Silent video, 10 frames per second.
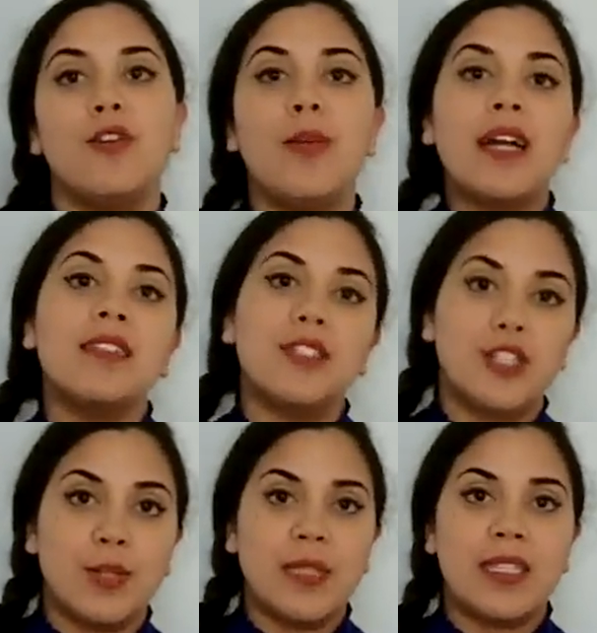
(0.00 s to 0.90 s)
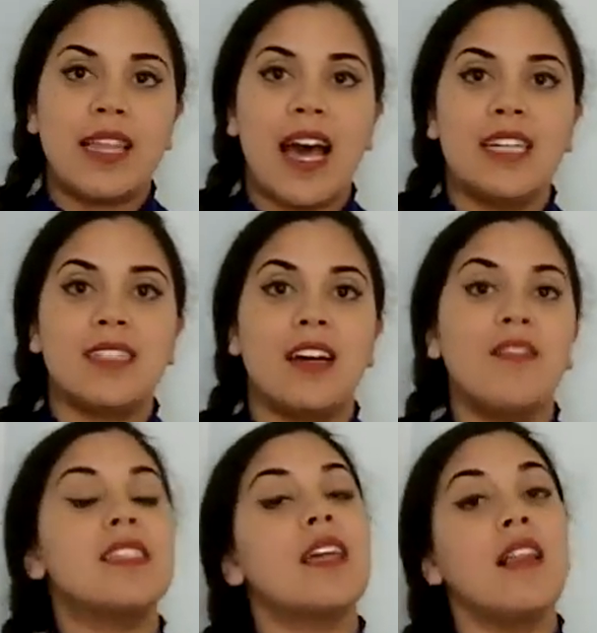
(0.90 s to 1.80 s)
Rebecca determined that
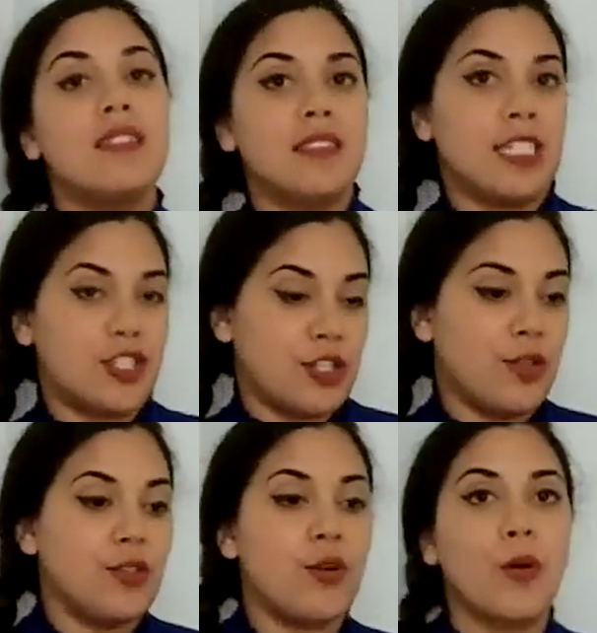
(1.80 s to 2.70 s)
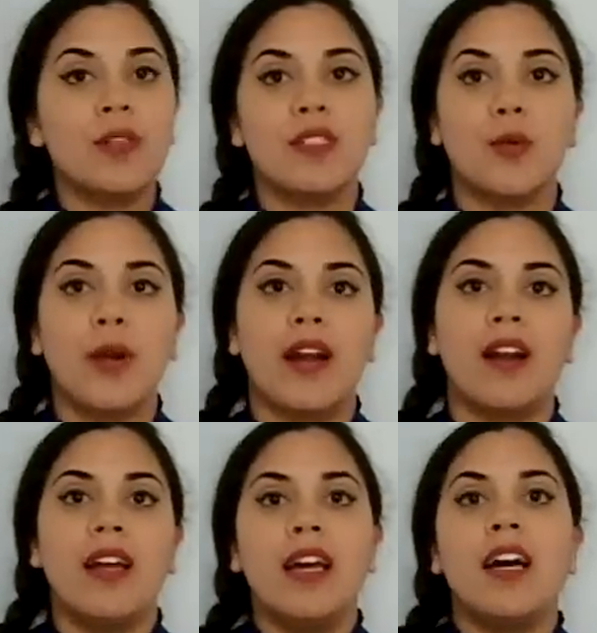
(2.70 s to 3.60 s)
of the skeletons that showed corset
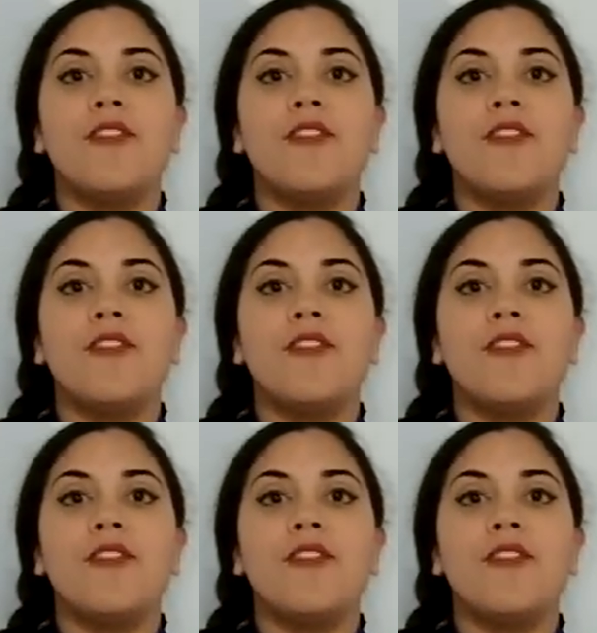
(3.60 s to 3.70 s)
wear,